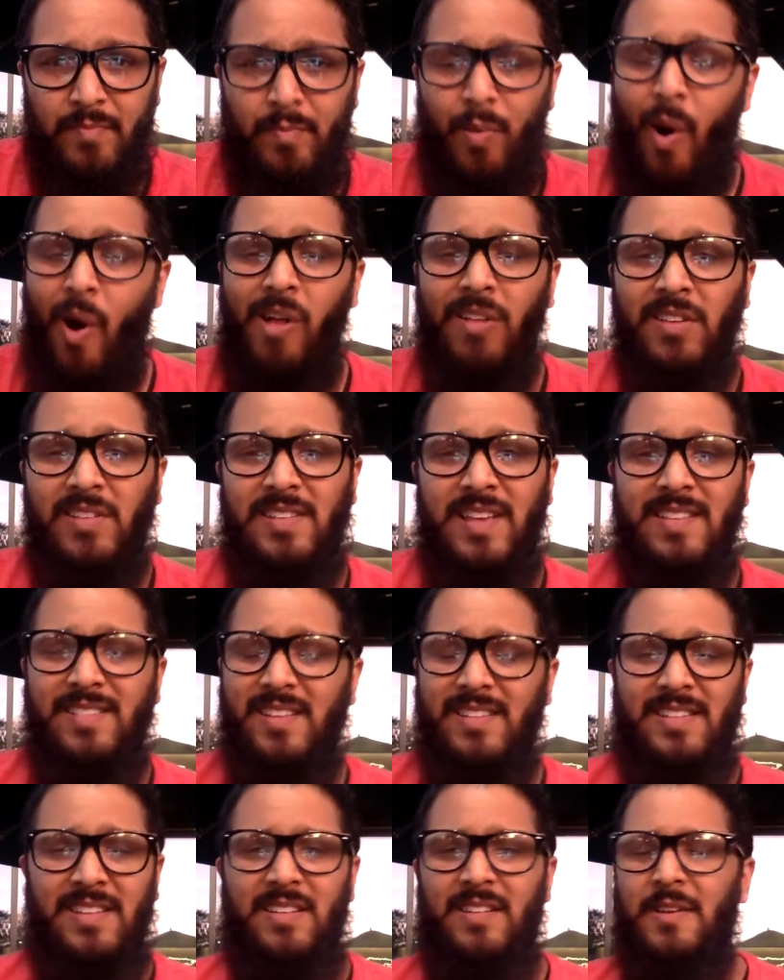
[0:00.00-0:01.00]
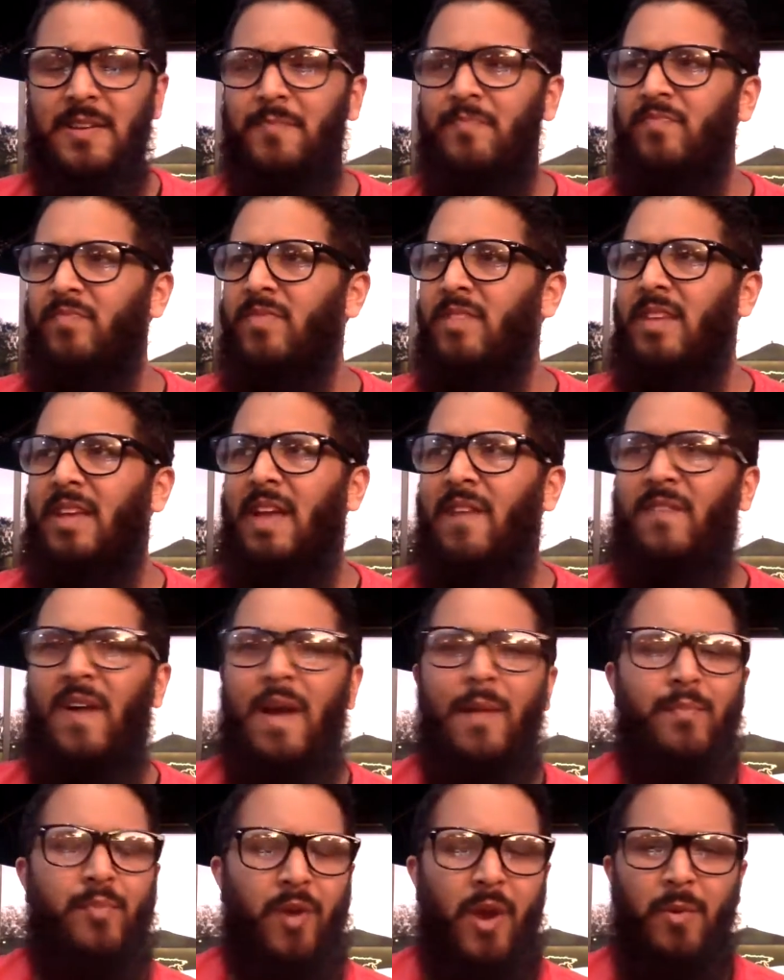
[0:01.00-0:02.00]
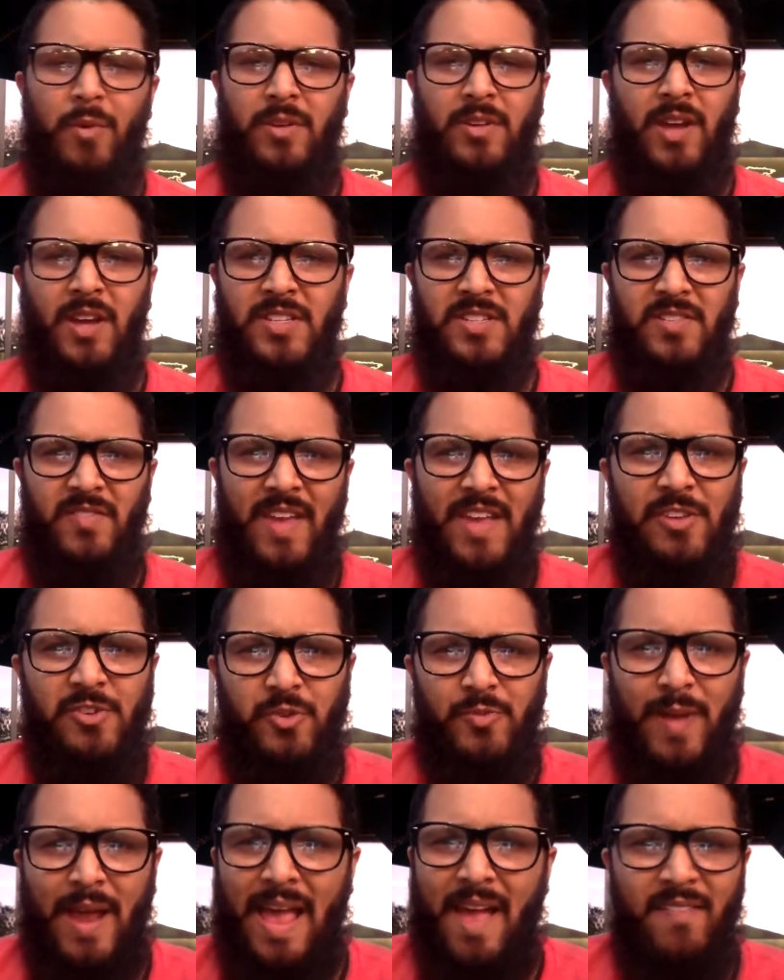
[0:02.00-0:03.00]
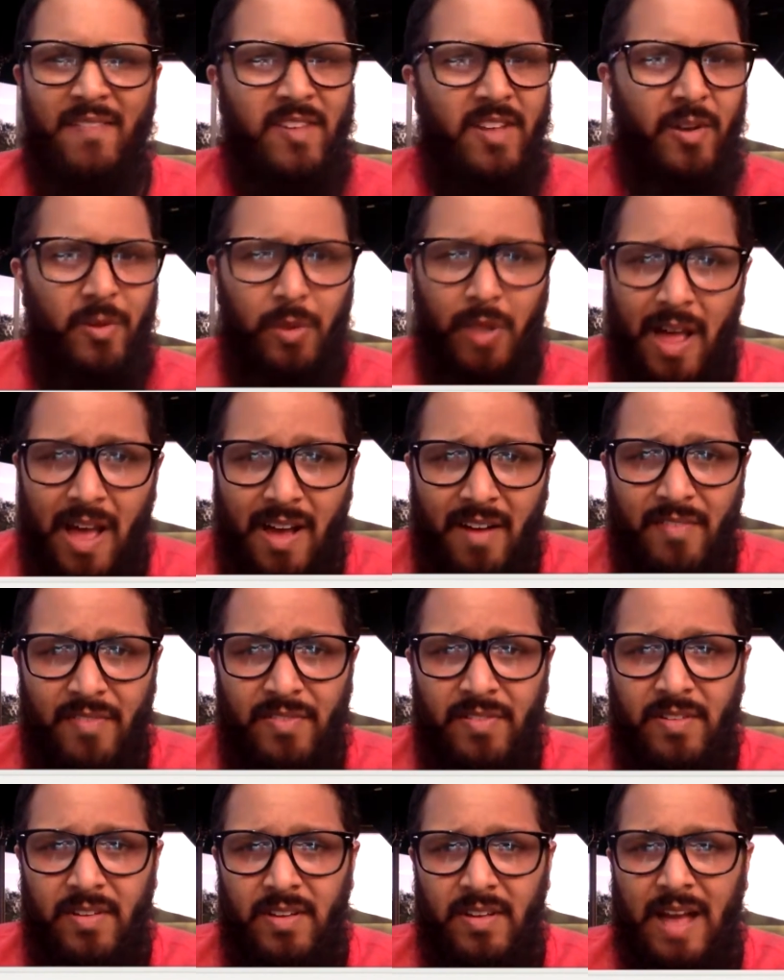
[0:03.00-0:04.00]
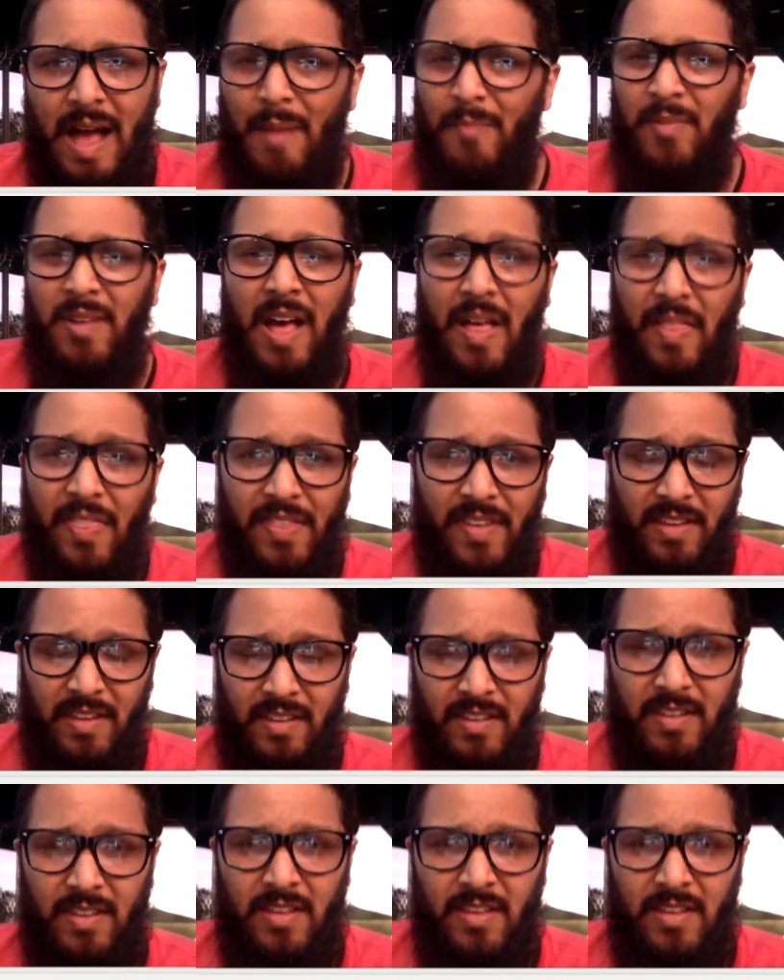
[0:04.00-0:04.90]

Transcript: Paul says, listen, if I pray with tongues of angels but I have no love, I'm nothing.